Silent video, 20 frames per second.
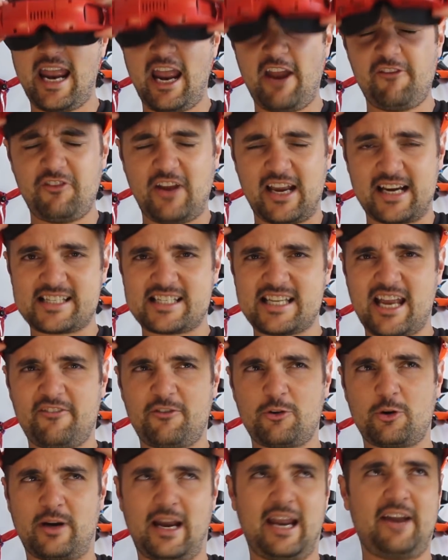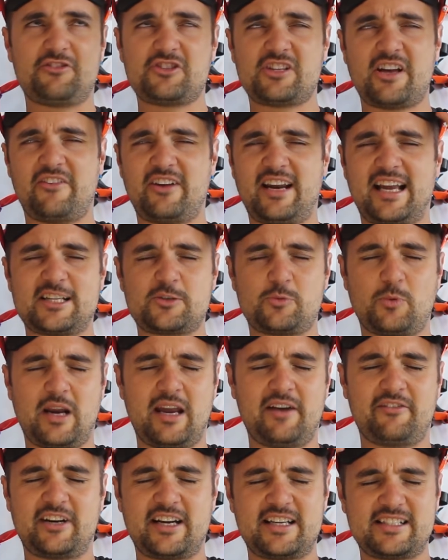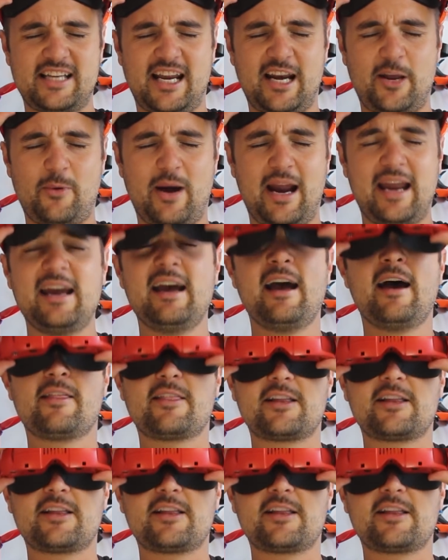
FX7 or F7X, whatever it is anyway.